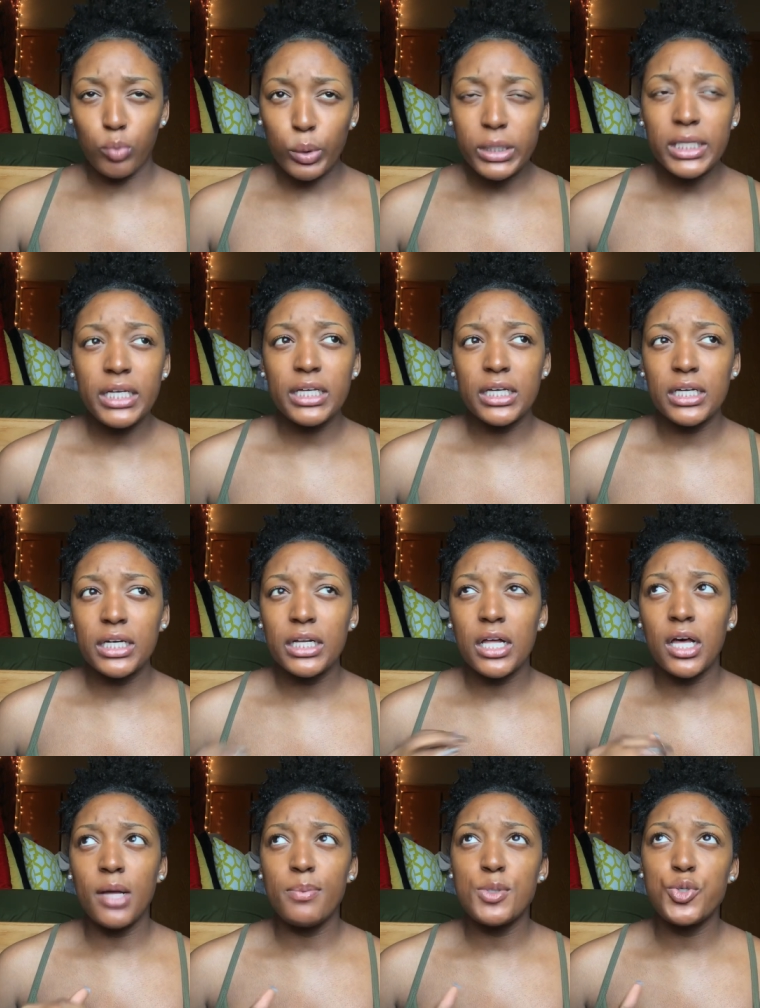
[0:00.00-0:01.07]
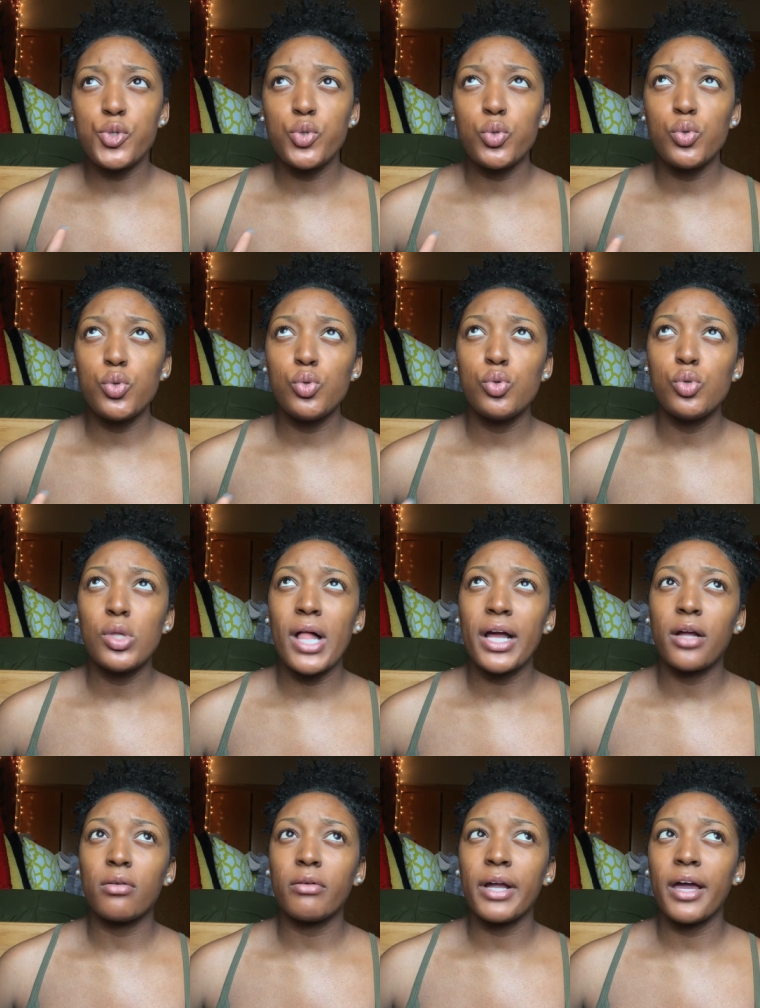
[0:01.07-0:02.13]
really good up to
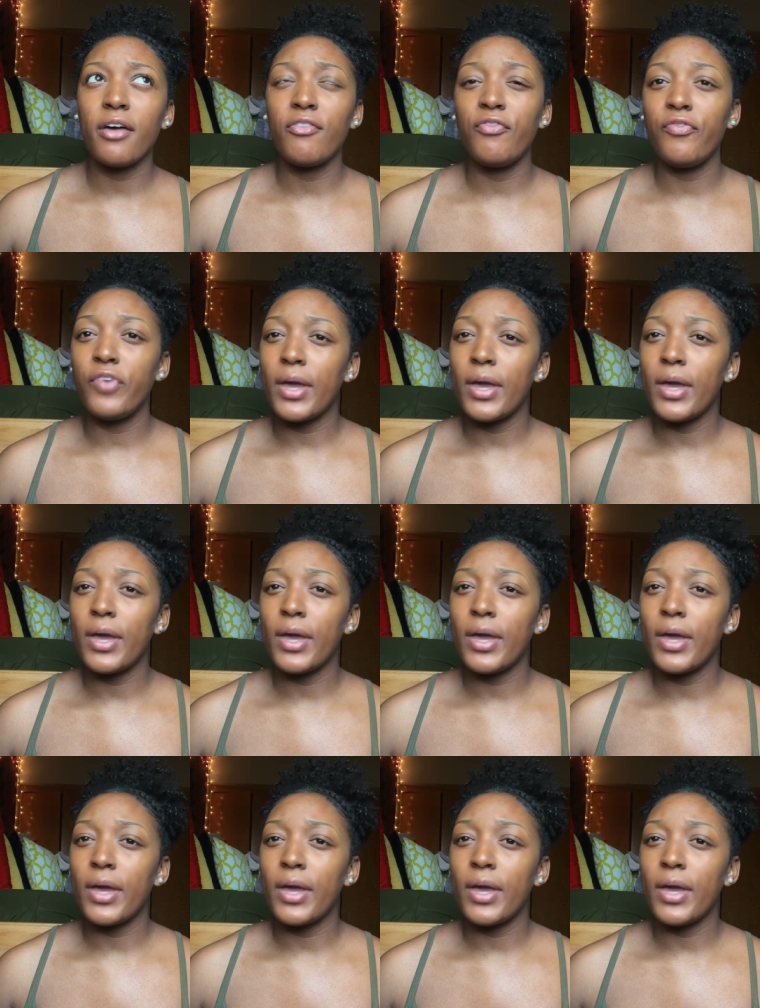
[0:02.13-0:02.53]
like around